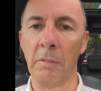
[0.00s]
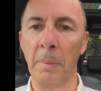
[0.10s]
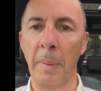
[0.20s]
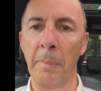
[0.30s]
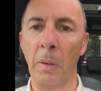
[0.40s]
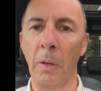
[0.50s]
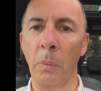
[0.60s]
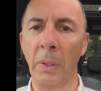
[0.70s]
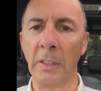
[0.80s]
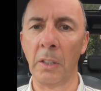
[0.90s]
Remember,
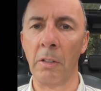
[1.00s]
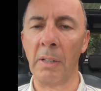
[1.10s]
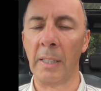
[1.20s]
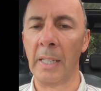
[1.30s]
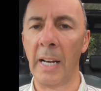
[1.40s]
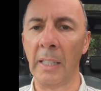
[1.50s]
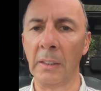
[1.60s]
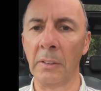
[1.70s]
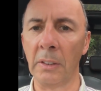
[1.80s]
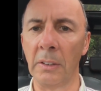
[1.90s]
when you go around an
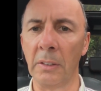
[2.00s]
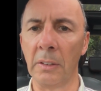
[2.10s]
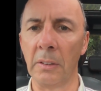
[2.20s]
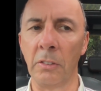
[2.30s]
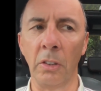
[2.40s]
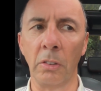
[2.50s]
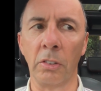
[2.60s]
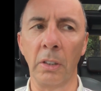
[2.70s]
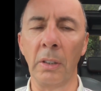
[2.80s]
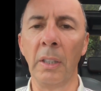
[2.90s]
islanded
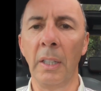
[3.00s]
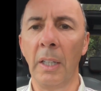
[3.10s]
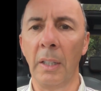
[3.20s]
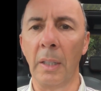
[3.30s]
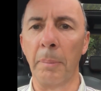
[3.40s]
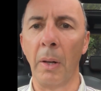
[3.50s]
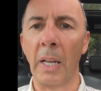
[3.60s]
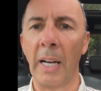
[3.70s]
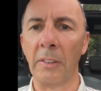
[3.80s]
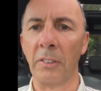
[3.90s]
junction, the
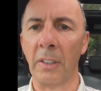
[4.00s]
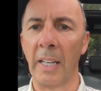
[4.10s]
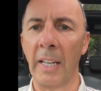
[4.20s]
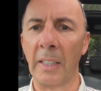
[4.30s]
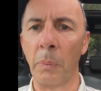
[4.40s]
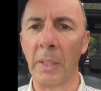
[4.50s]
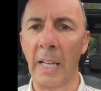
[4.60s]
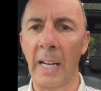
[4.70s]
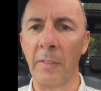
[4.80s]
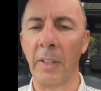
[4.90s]
bollards are there. They will
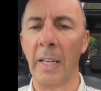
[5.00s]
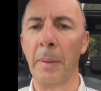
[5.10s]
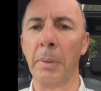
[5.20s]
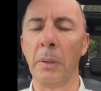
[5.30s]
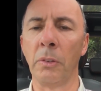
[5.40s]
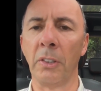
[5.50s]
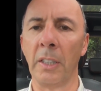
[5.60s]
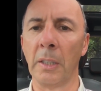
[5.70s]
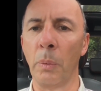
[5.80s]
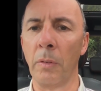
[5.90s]
have a blue
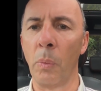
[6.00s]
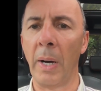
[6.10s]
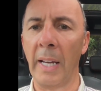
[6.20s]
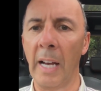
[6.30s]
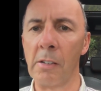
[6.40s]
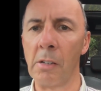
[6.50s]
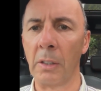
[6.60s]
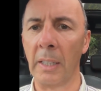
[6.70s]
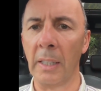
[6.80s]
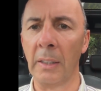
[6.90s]
circle with a white arrow
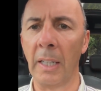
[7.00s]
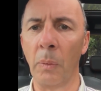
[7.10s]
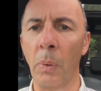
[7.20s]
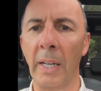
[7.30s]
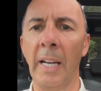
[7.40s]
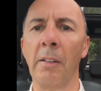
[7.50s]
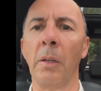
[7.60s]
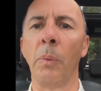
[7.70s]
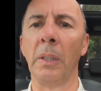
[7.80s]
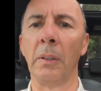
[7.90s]
on it, and that white
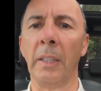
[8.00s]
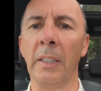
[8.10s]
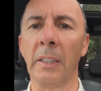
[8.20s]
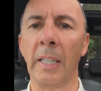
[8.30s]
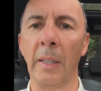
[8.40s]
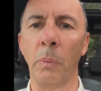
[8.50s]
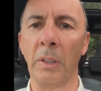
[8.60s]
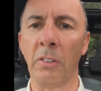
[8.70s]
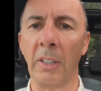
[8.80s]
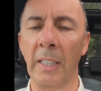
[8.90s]
arrow will indicate
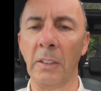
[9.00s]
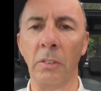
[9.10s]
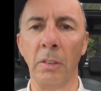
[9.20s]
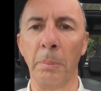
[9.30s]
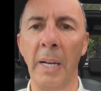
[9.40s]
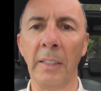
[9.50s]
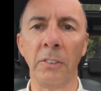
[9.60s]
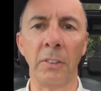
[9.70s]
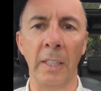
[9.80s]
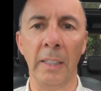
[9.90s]
which side you should
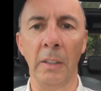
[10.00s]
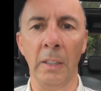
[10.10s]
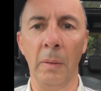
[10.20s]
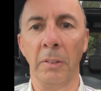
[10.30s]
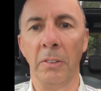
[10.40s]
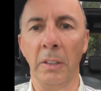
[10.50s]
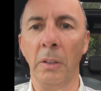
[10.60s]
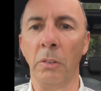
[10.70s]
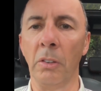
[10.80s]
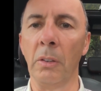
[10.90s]
pass, and obviously
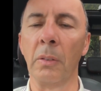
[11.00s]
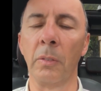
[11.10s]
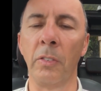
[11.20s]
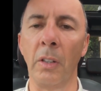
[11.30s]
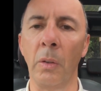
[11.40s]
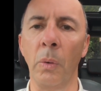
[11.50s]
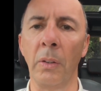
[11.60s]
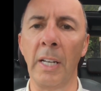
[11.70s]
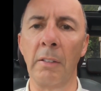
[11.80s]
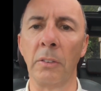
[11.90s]
you should follow
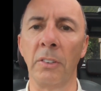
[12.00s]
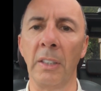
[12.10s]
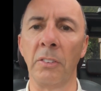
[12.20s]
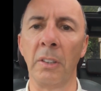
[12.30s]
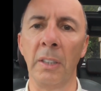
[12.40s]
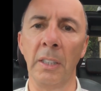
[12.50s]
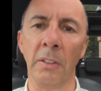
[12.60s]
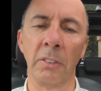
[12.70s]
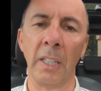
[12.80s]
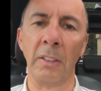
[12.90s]
what the arrow says. In
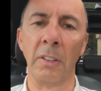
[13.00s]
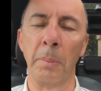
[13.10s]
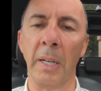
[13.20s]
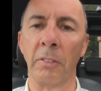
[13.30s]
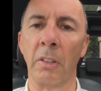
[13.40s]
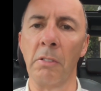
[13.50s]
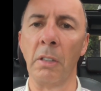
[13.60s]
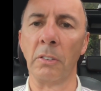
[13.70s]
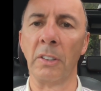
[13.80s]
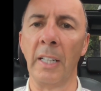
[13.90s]
this case, he passed the
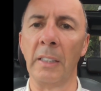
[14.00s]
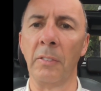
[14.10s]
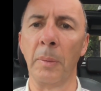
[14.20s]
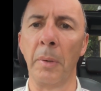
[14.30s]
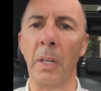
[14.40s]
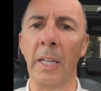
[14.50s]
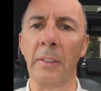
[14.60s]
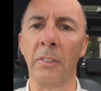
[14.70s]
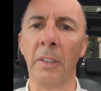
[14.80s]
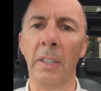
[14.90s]
wrong side of the
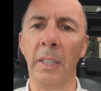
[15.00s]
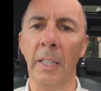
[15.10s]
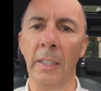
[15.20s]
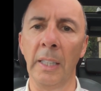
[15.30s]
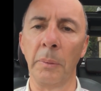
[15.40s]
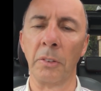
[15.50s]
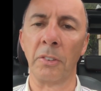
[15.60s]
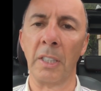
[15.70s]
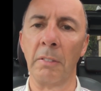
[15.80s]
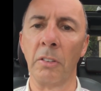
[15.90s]
bollards, and that was a
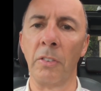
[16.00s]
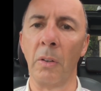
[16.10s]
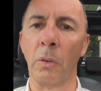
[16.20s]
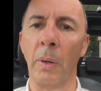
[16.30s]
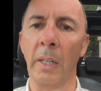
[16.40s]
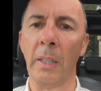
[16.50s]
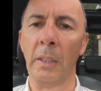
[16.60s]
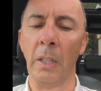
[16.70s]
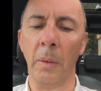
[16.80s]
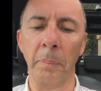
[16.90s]
serious fault quite
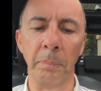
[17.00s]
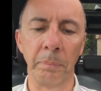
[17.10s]
early on.